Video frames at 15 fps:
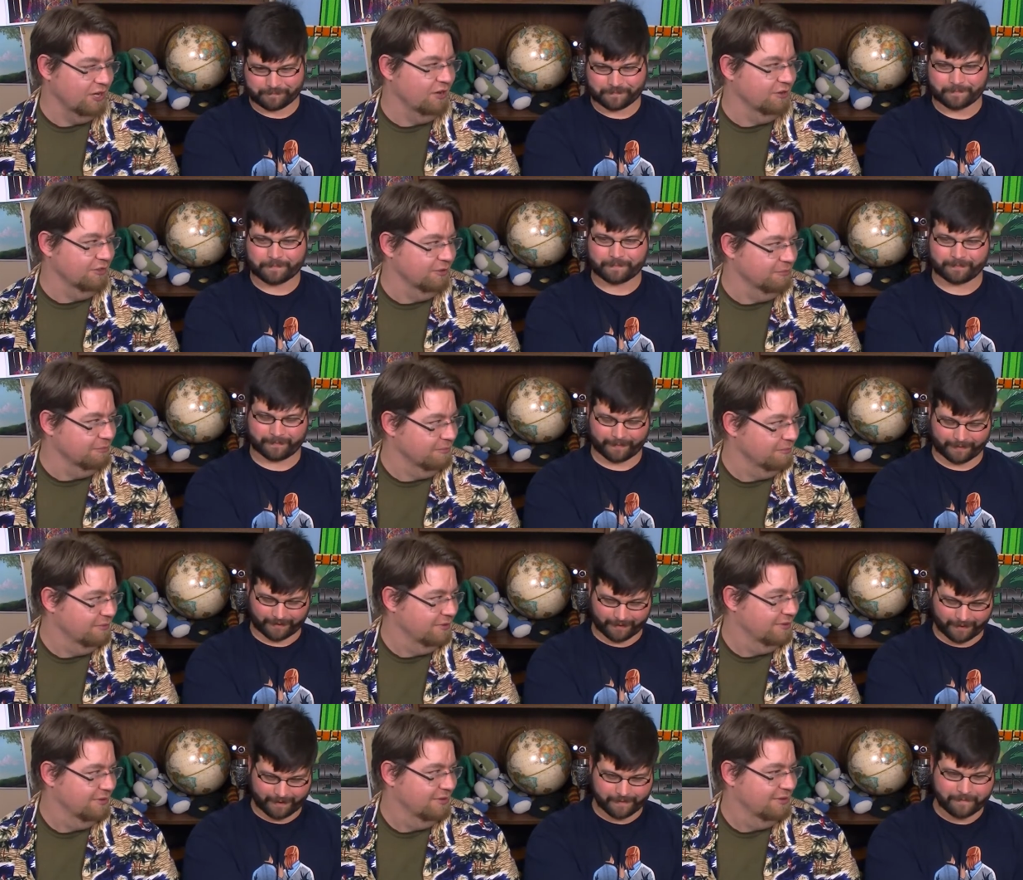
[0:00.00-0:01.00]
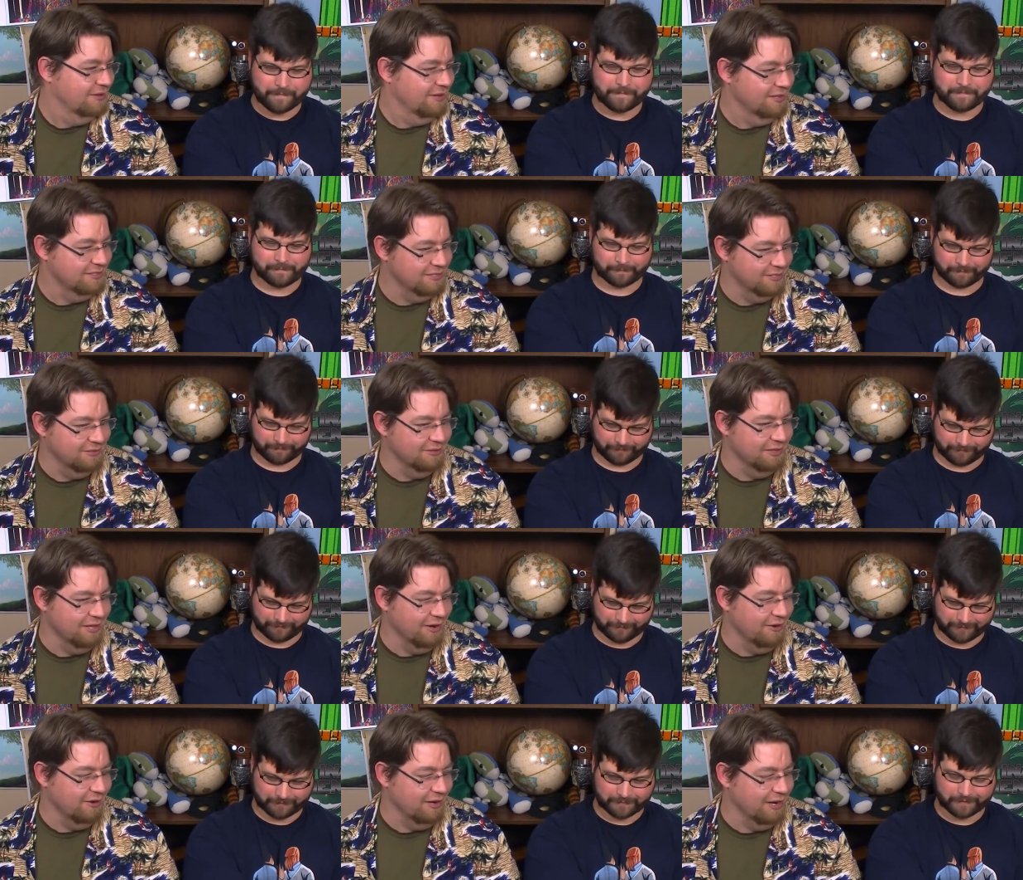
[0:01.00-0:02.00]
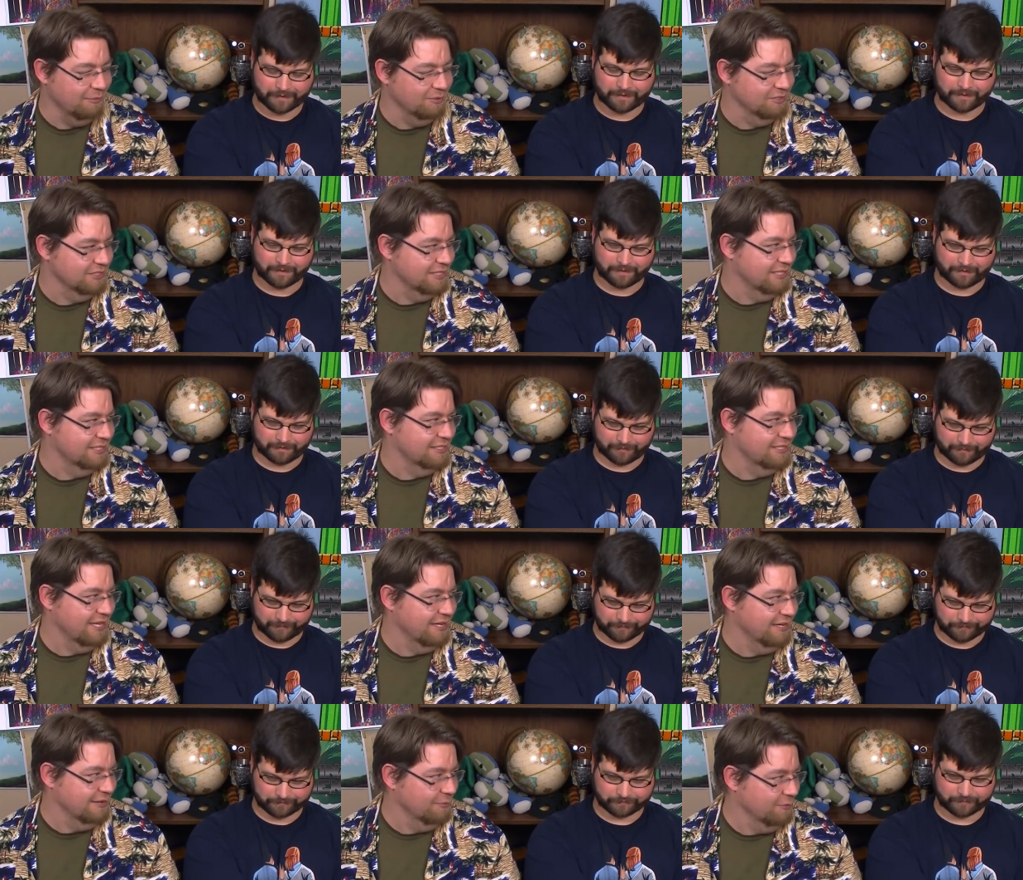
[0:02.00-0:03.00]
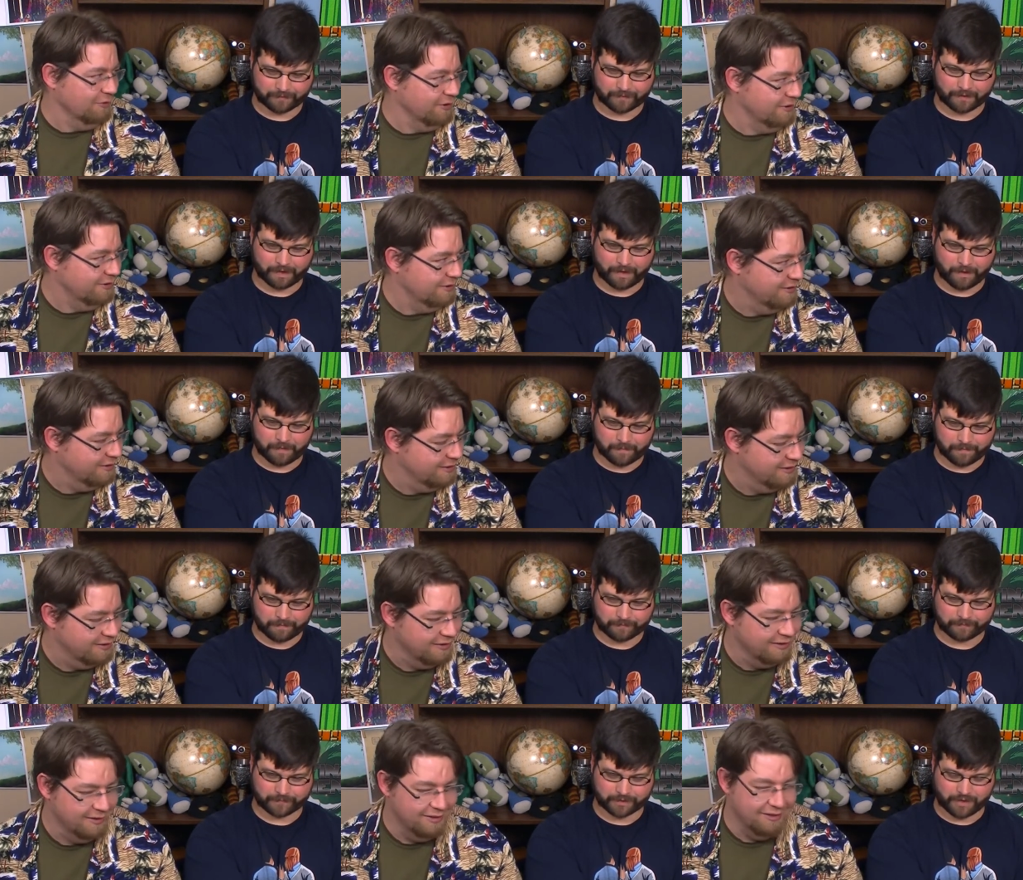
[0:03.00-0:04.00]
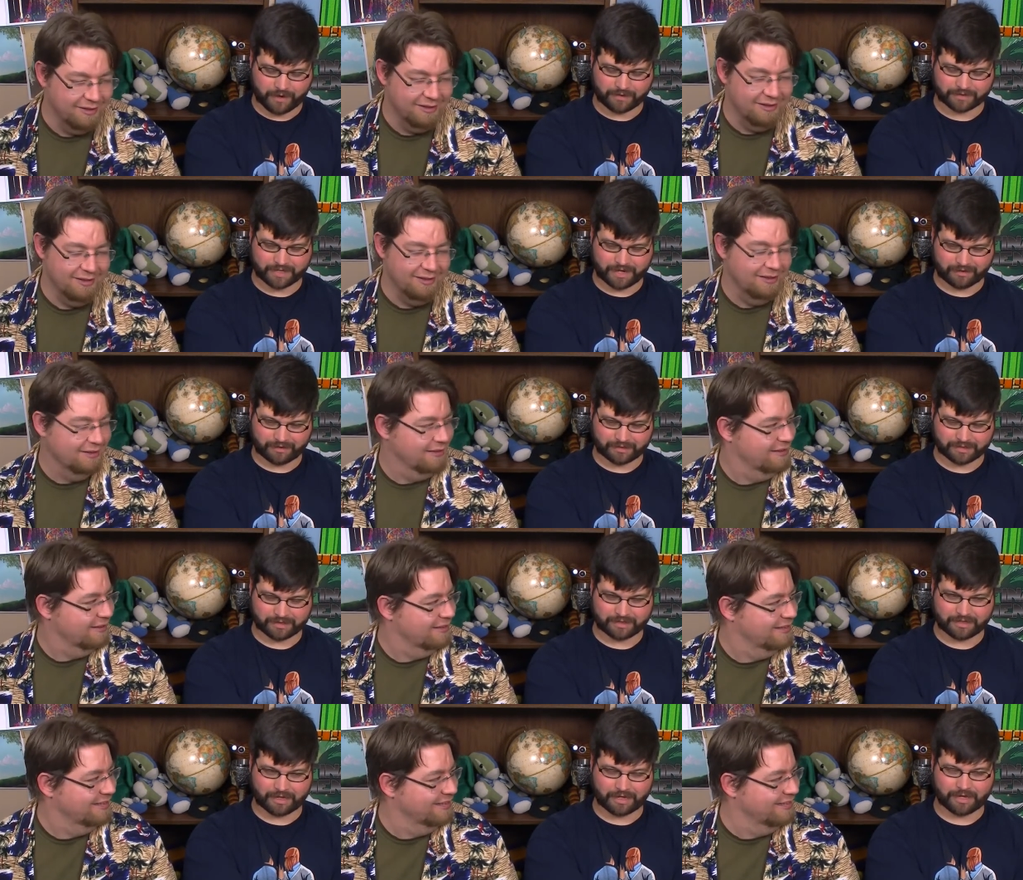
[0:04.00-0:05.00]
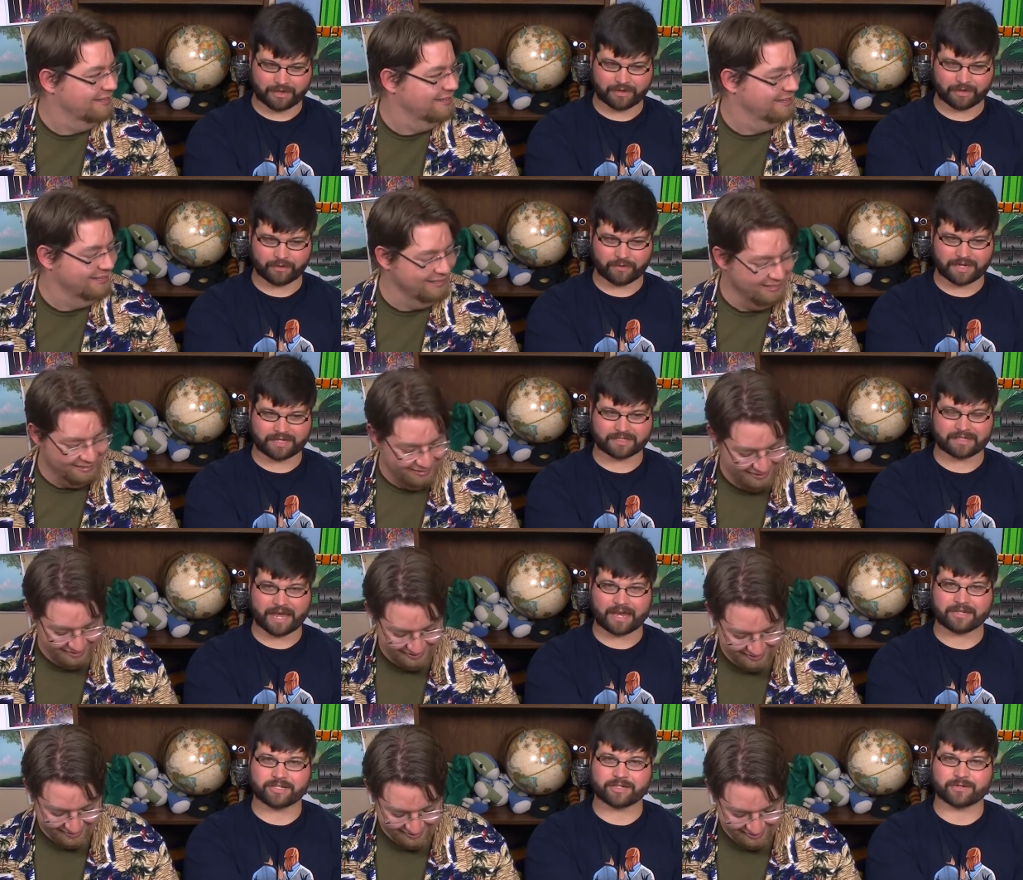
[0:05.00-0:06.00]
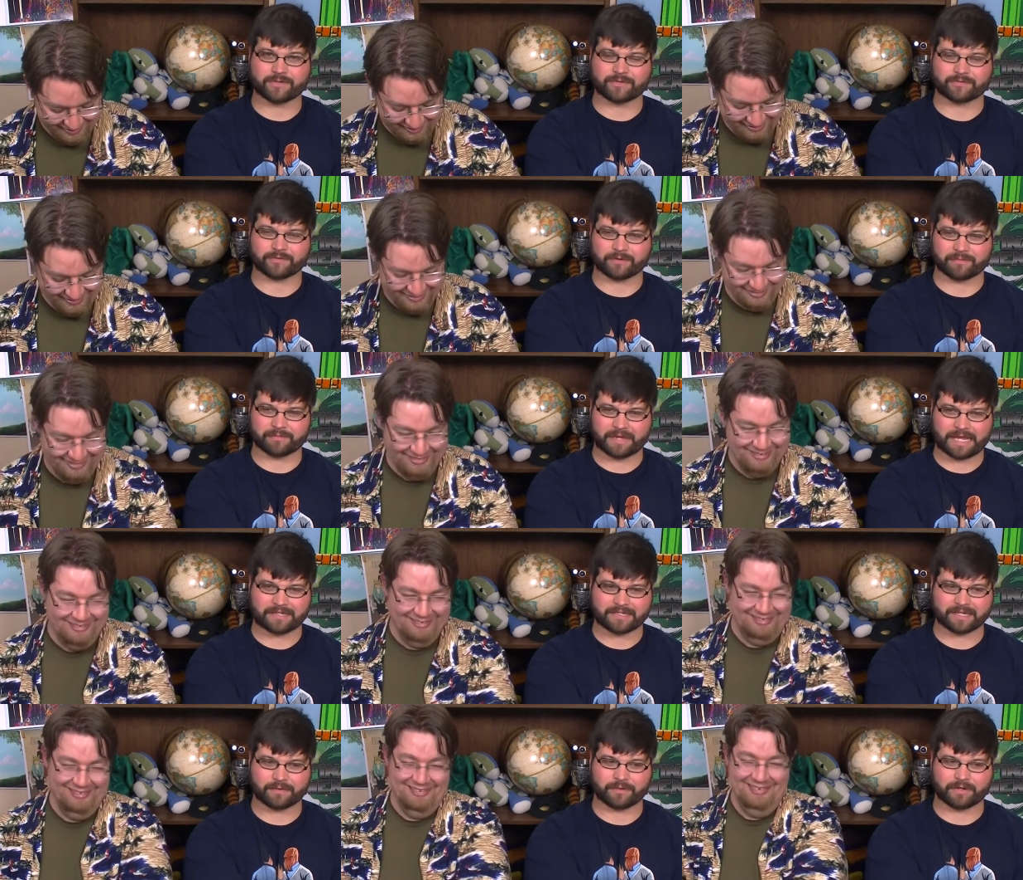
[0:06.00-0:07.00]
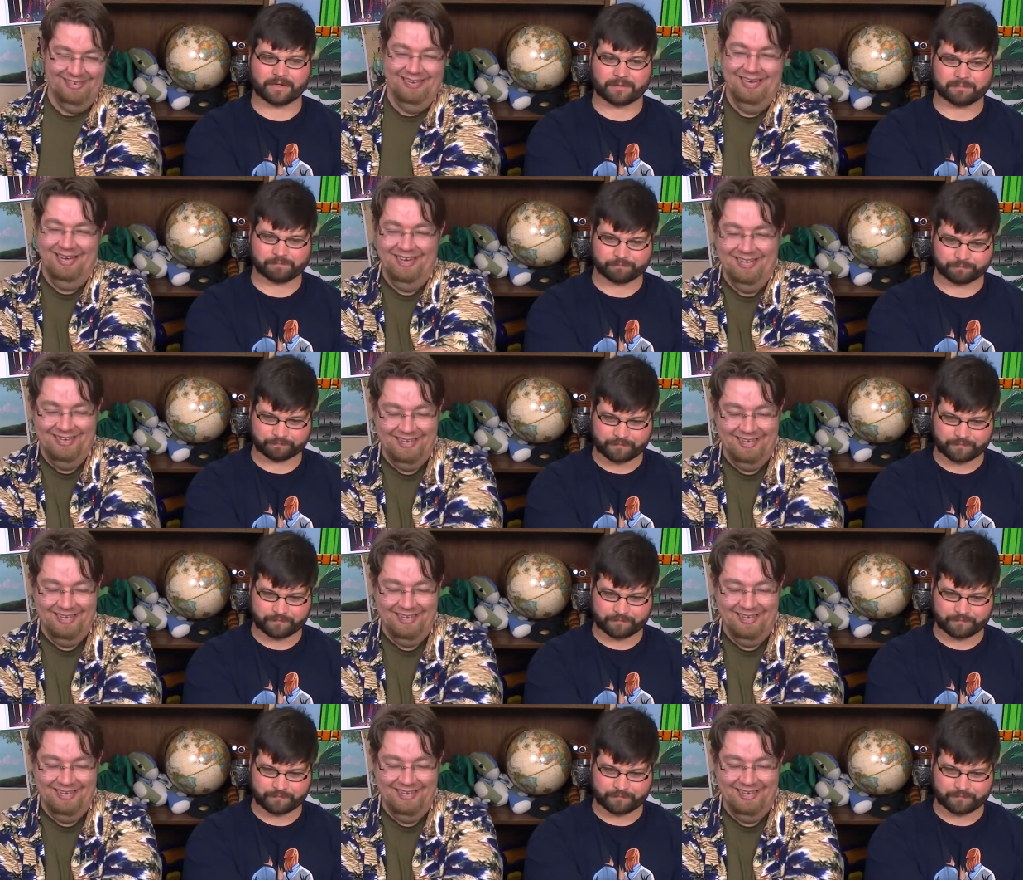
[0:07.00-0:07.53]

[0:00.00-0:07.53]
Speaker 1: hug them yeah. until they are unable to
Speaker 2: kick sand anymore. Yeah. Charles Atlas and the and the Greek statues from antiquity. Yeah.